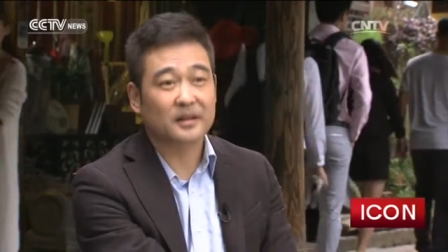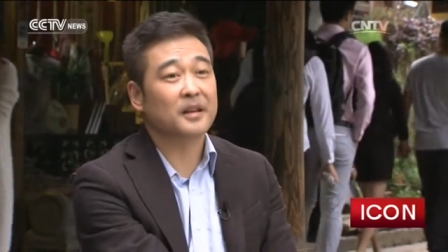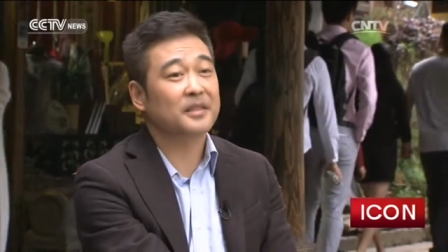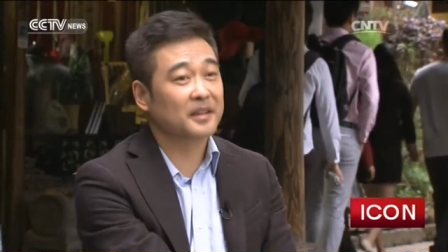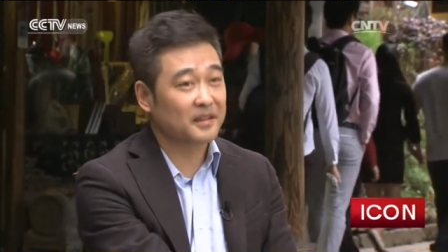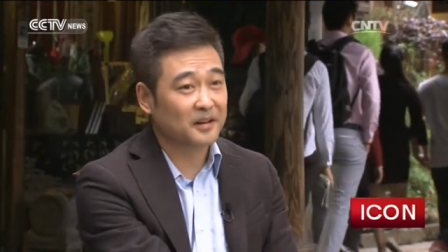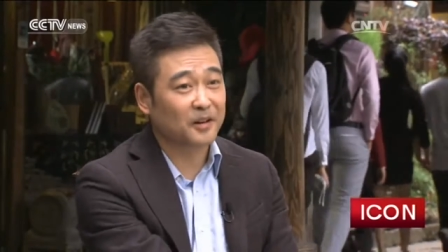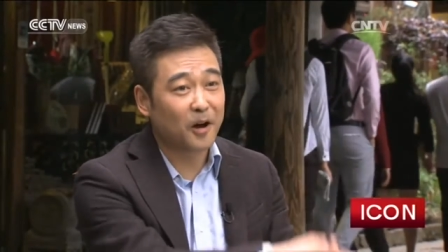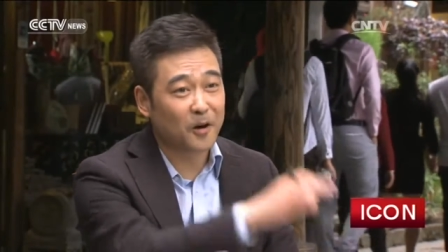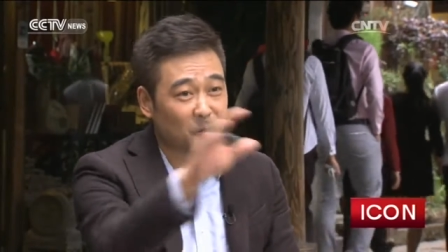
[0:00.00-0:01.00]
Not the uh,
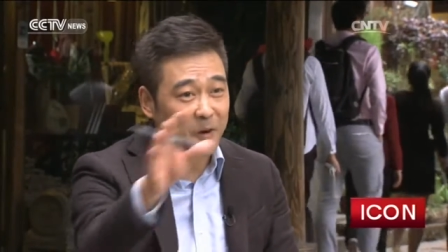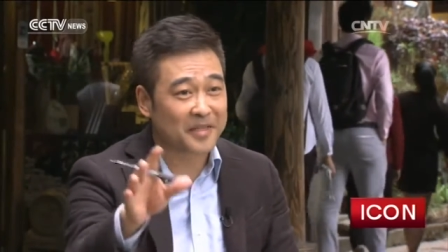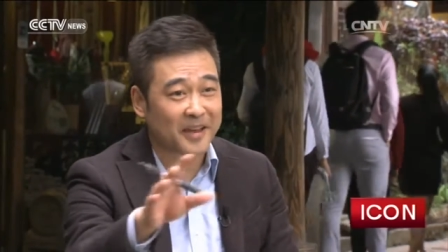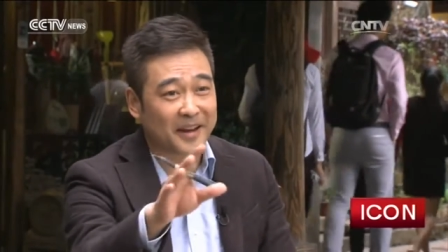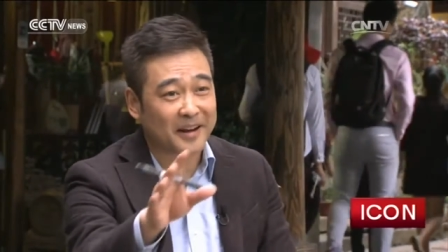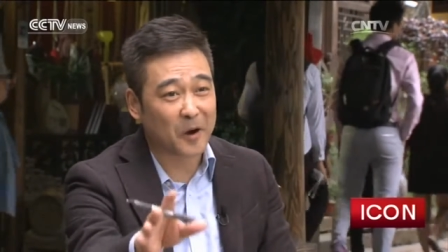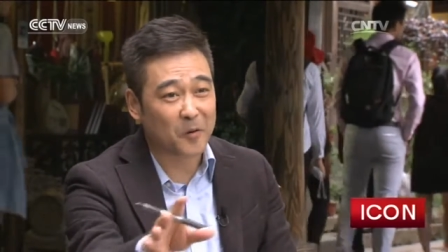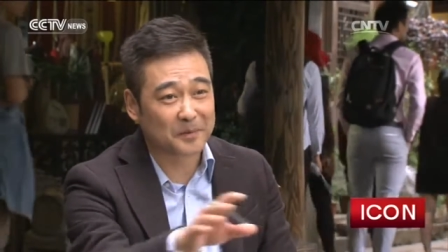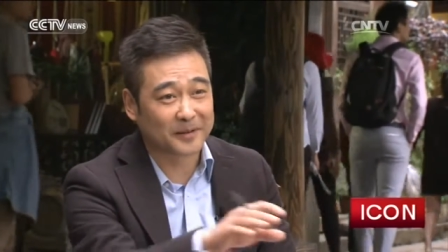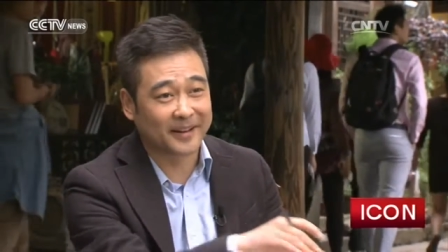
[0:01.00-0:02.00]
long one, the no.
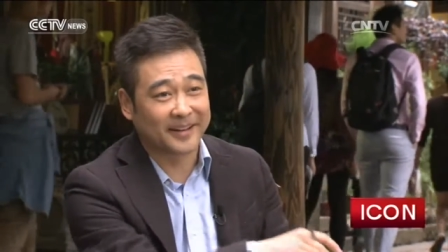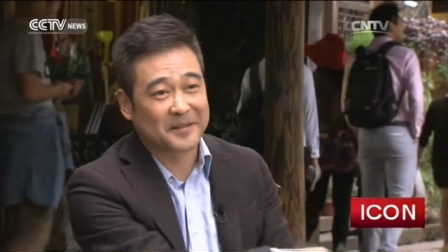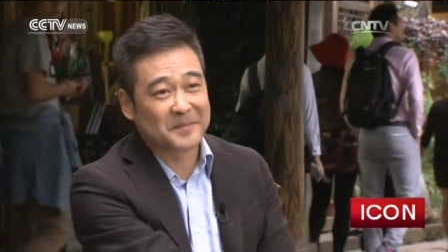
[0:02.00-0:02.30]
eight-hour play.